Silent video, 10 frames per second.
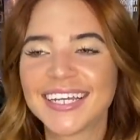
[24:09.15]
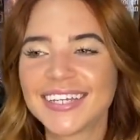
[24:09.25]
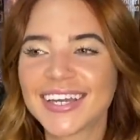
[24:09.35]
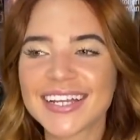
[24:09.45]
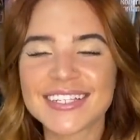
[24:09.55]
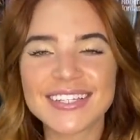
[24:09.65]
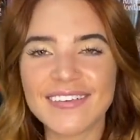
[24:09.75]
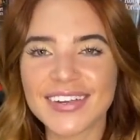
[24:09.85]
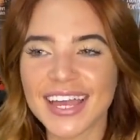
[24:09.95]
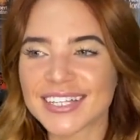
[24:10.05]
you guys will
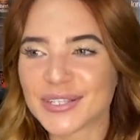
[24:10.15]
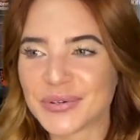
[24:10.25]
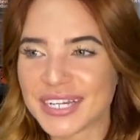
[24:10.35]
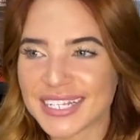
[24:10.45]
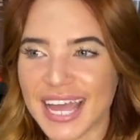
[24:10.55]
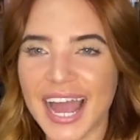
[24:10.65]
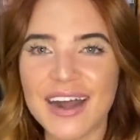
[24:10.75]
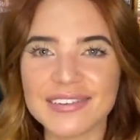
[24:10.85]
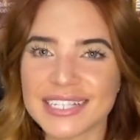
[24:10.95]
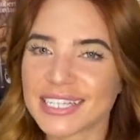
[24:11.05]
never guess who it is. I
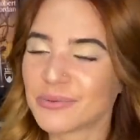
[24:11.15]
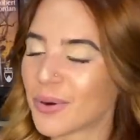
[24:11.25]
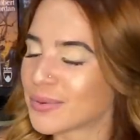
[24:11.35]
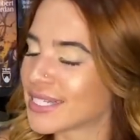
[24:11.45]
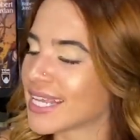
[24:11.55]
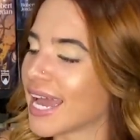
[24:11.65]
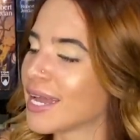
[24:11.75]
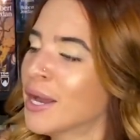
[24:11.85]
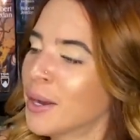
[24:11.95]
obviously won't say.